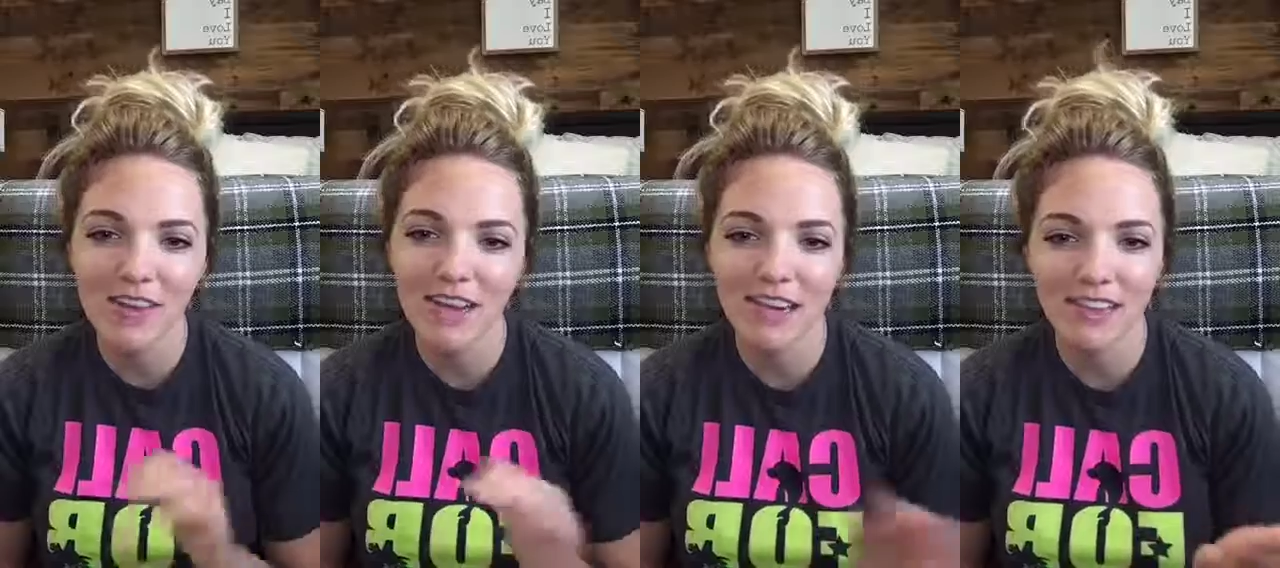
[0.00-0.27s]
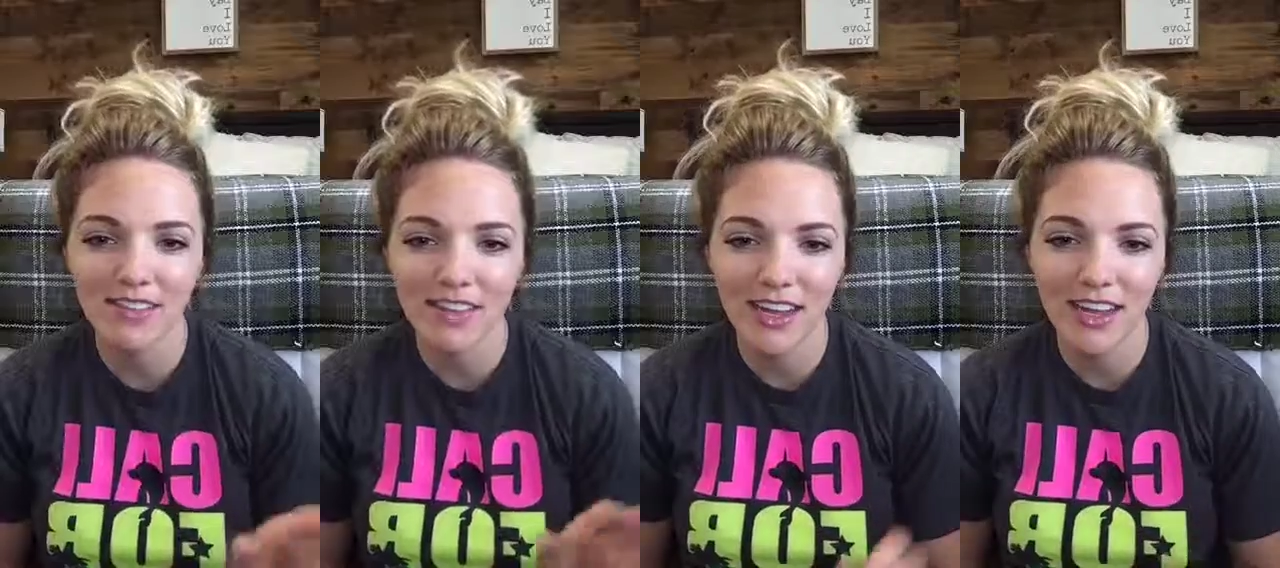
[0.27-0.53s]
about
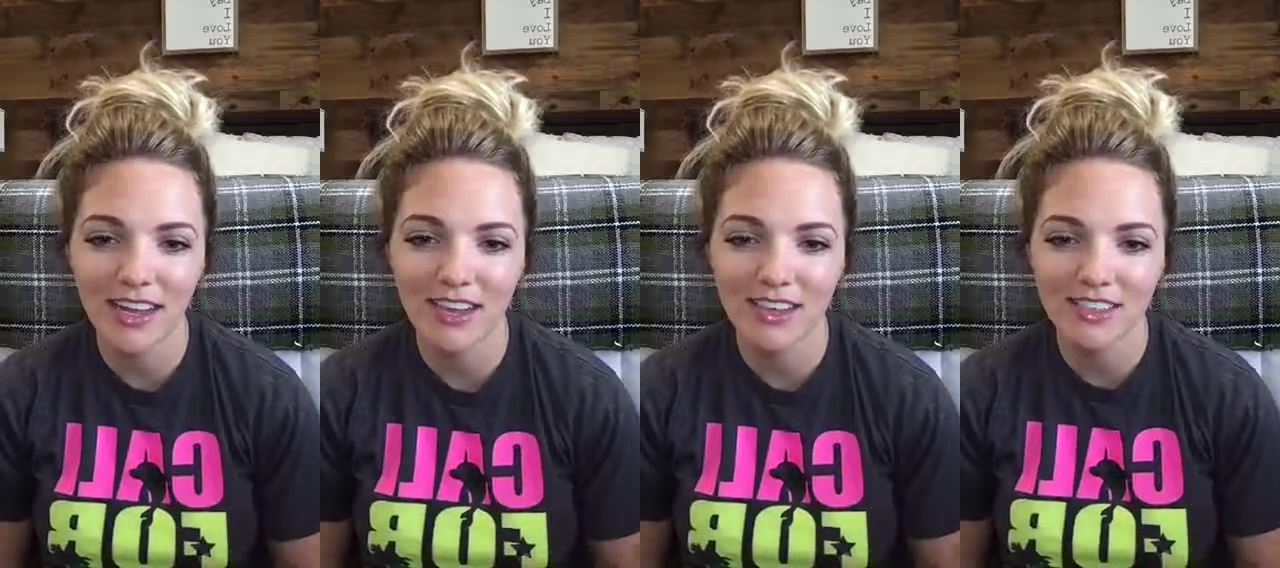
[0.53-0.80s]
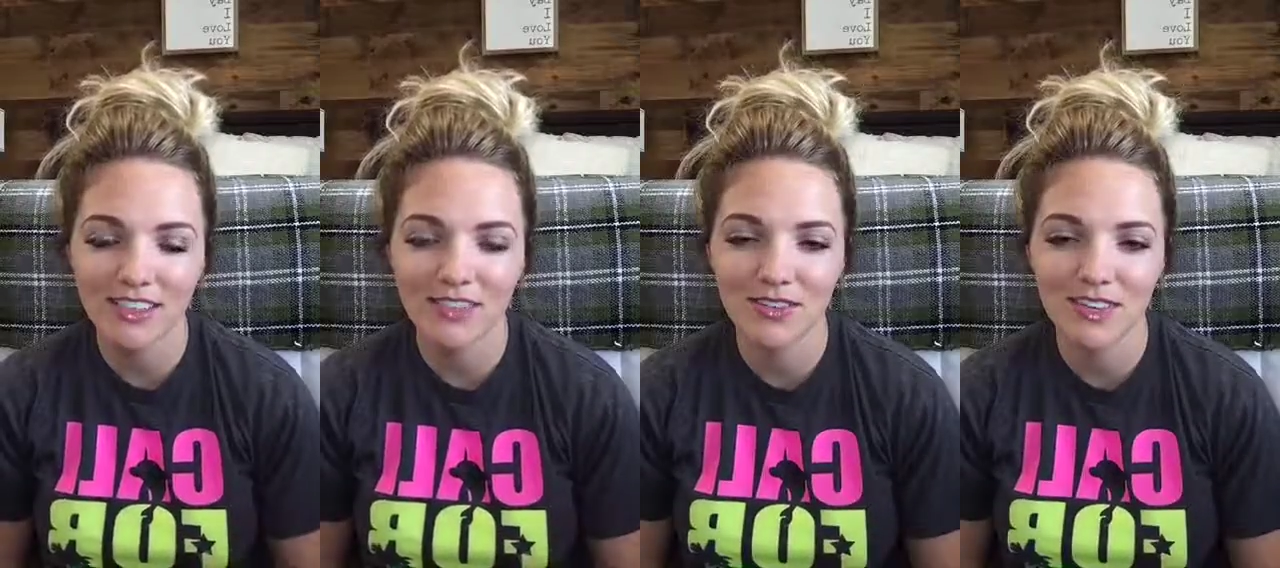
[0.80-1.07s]
any of that and
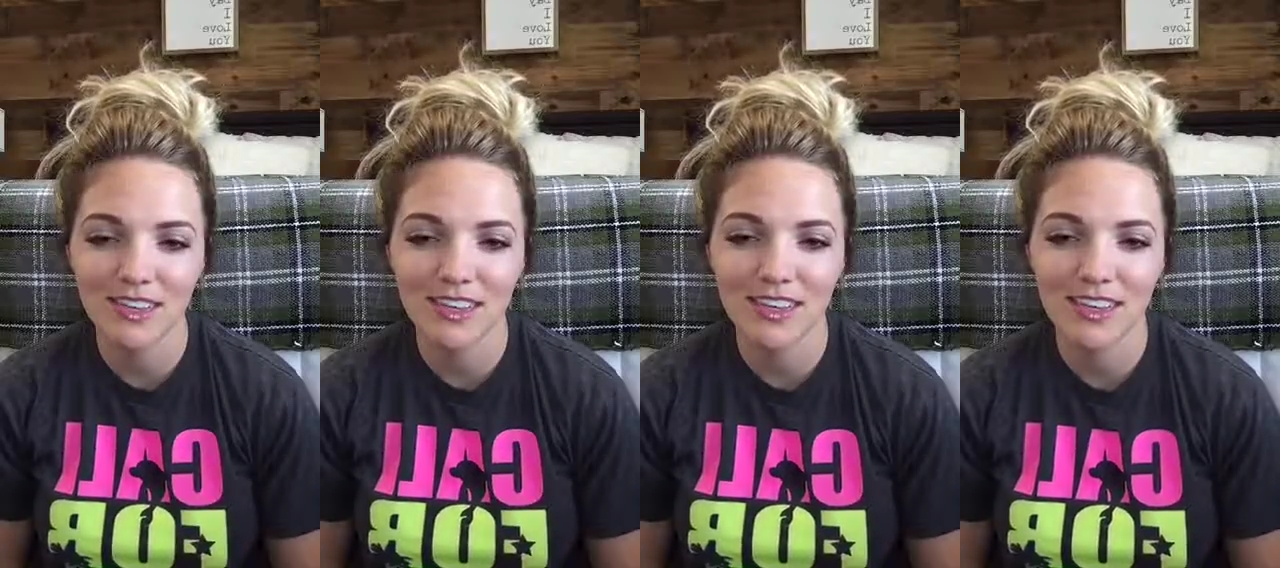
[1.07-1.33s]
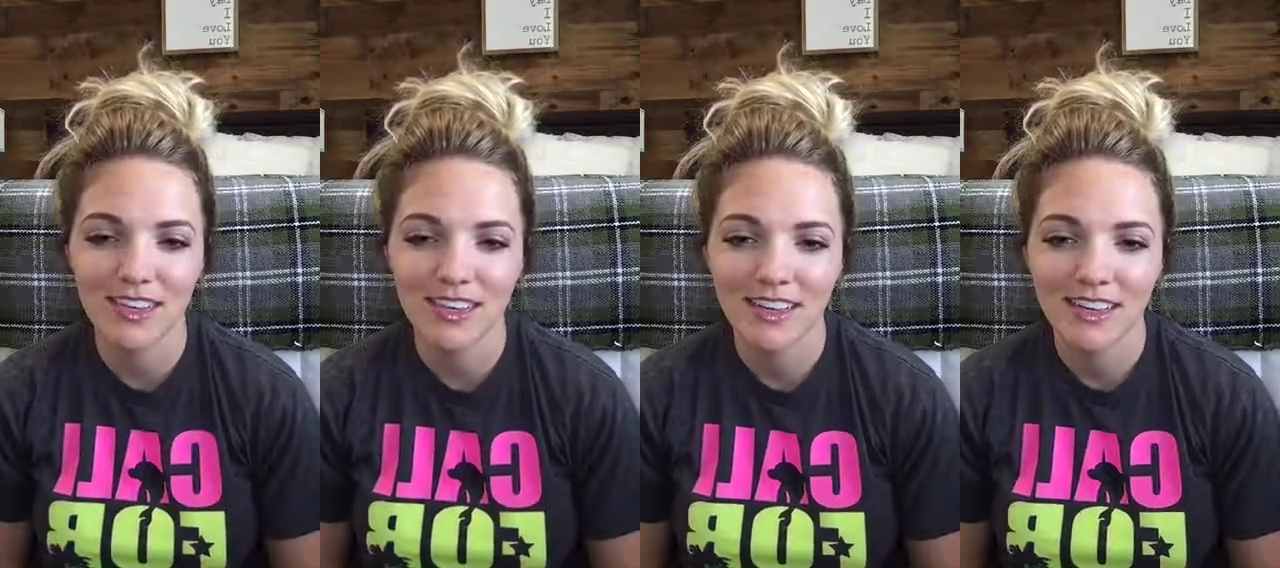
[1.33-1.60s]
you just want
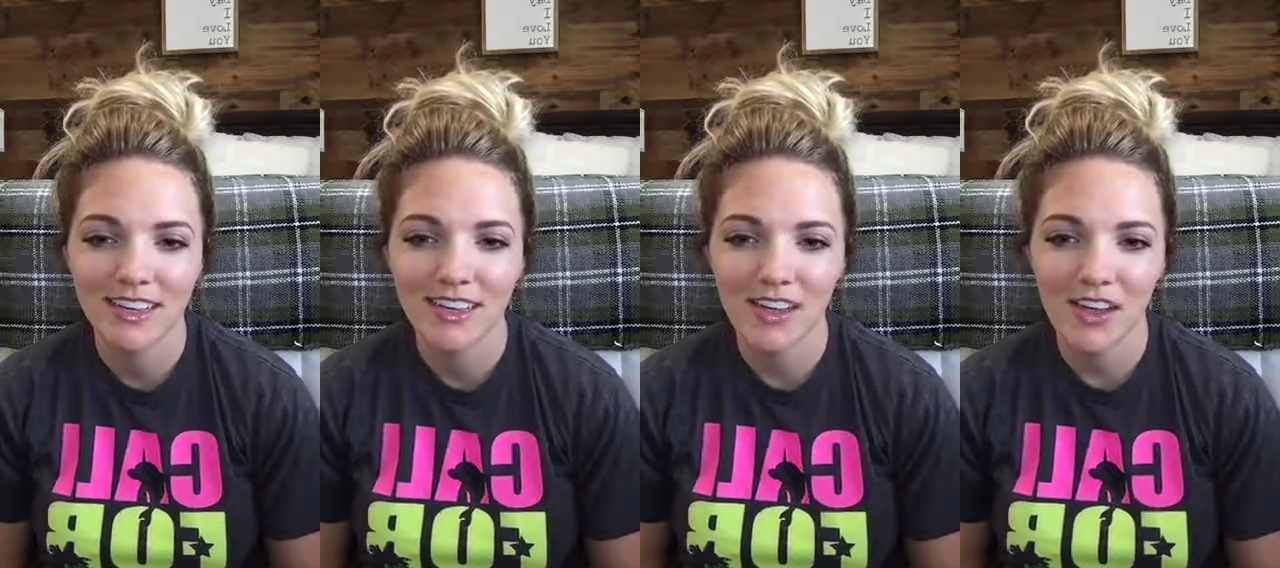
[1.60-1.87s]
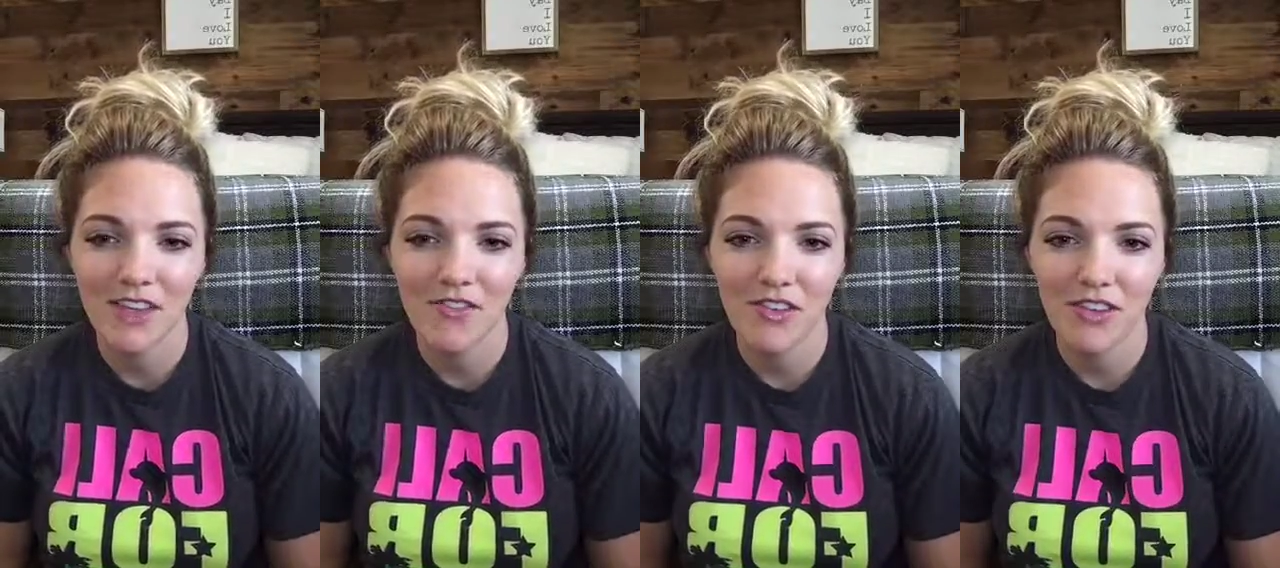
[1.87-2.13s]
to
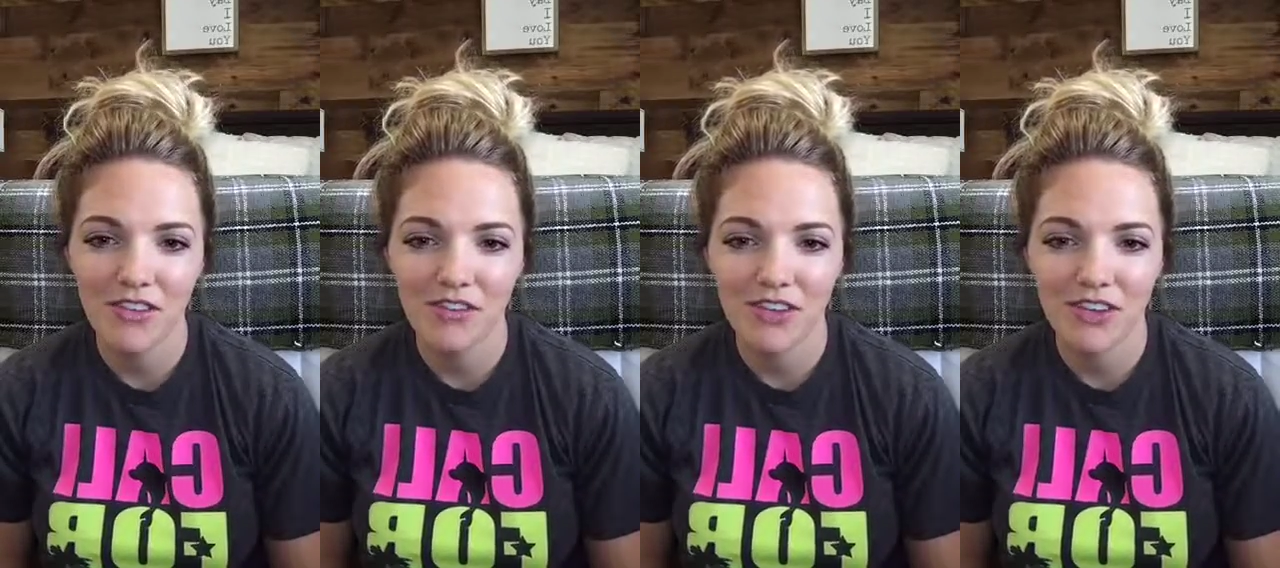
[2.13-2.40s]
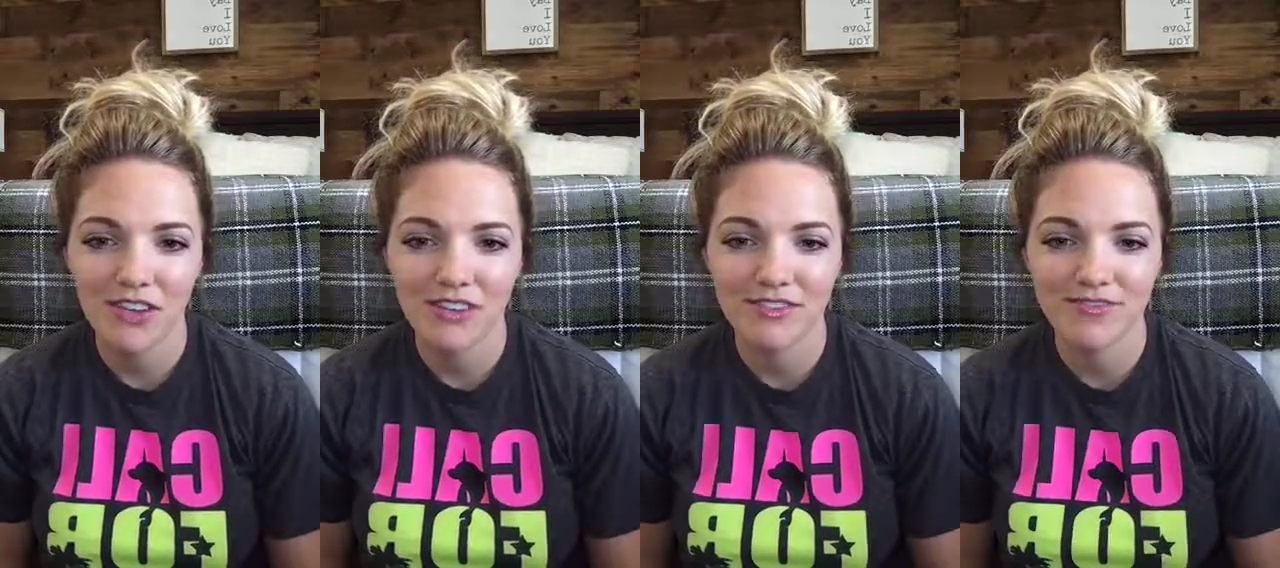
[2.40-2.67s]
Come for the
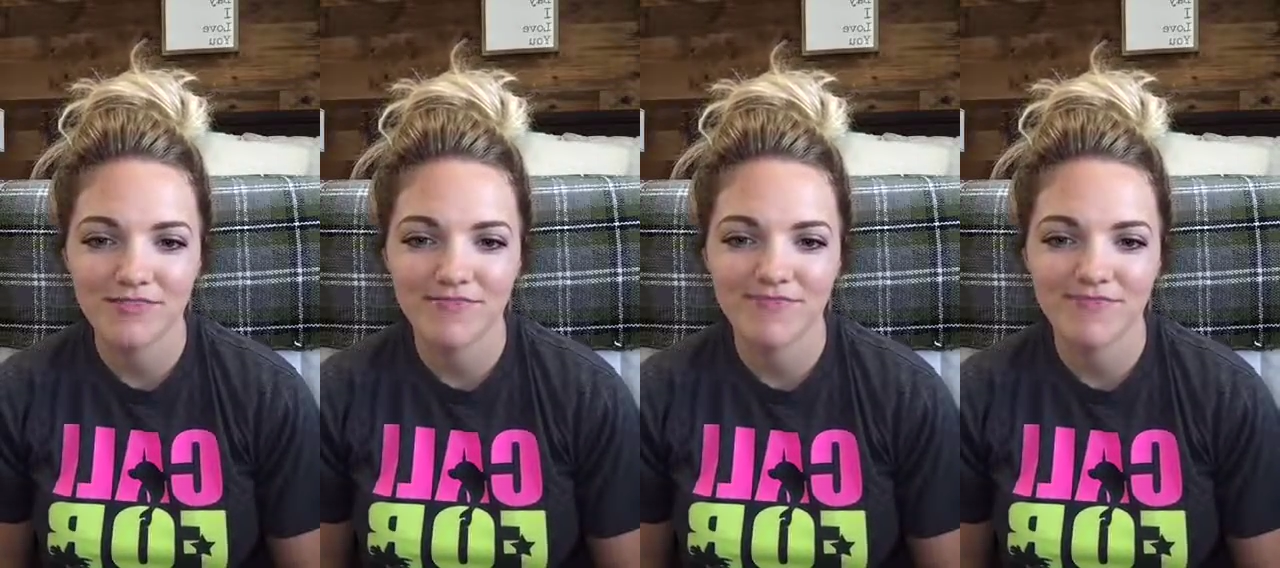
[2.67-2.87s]
food.